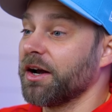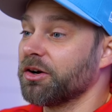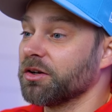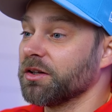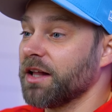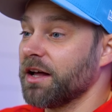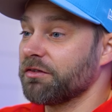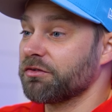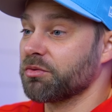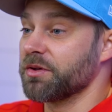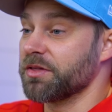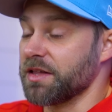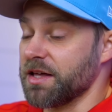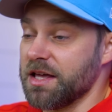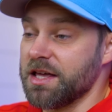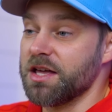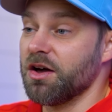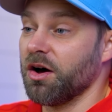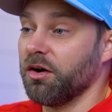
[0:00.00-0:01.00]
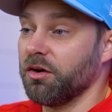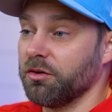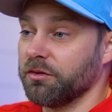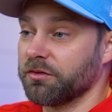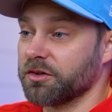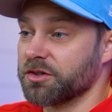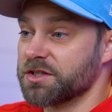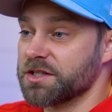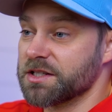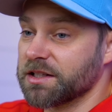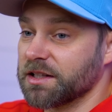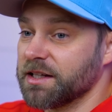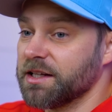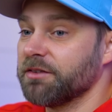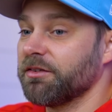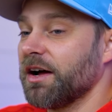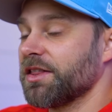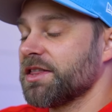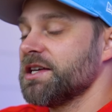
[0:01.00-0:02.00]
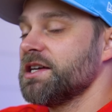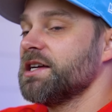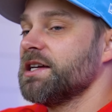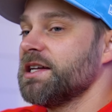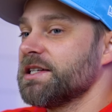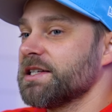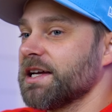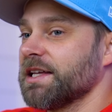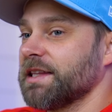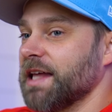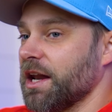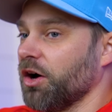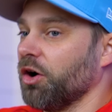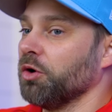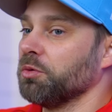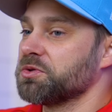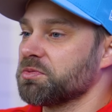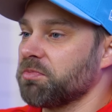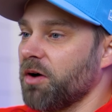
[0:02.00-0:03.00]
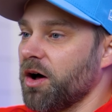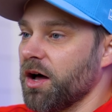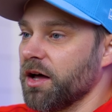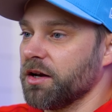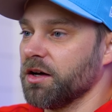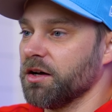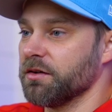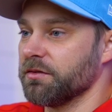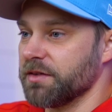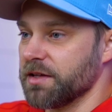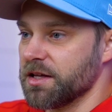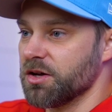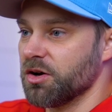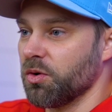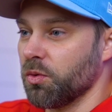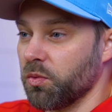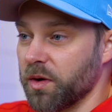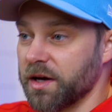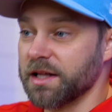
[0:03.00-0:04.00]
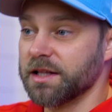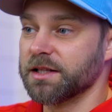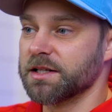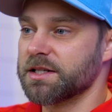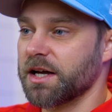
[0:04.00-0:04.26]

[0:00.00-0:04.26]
and you're left with Io versus Liv. I think you need to get that hope spot of Io winning the